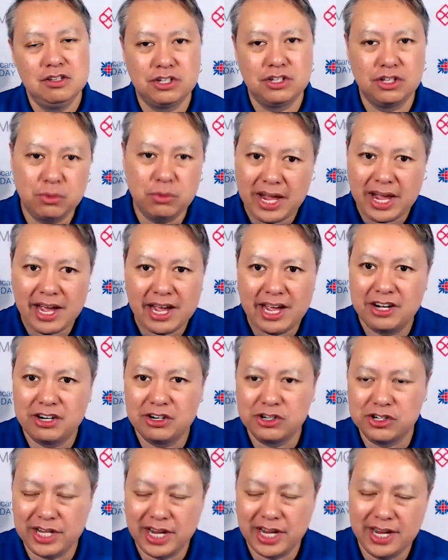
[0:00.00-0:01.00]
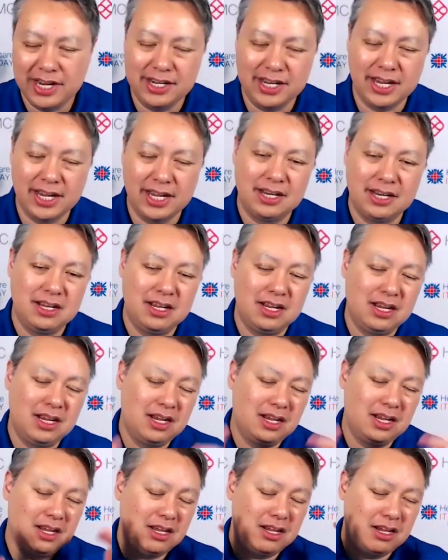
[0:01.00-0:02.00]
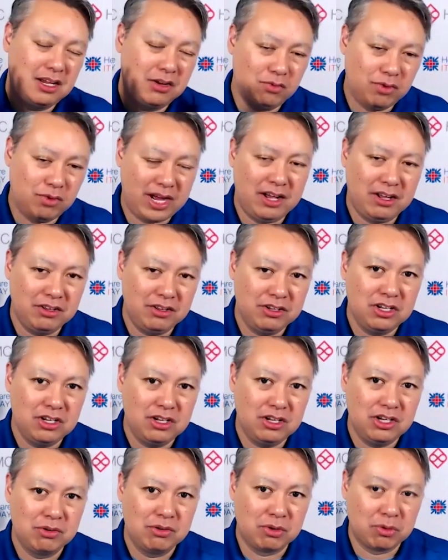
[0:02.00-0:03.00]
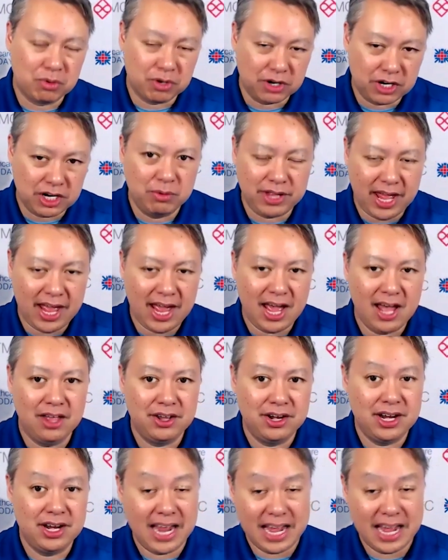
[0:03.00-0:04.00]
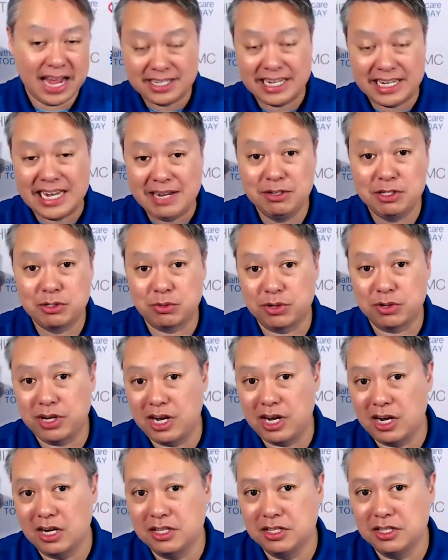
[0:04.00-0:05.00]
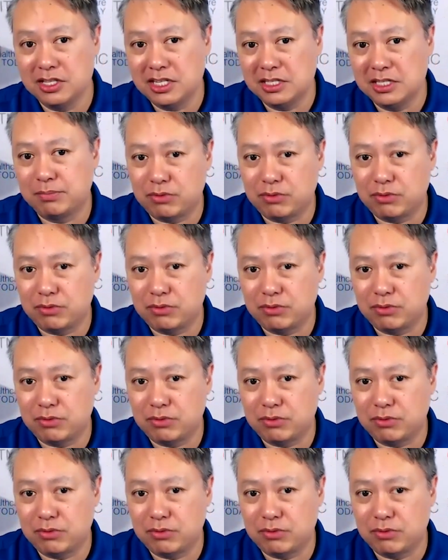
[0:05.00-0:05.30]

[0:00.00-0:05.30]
So the way I understand it, while you were working with Alan and as he was working on these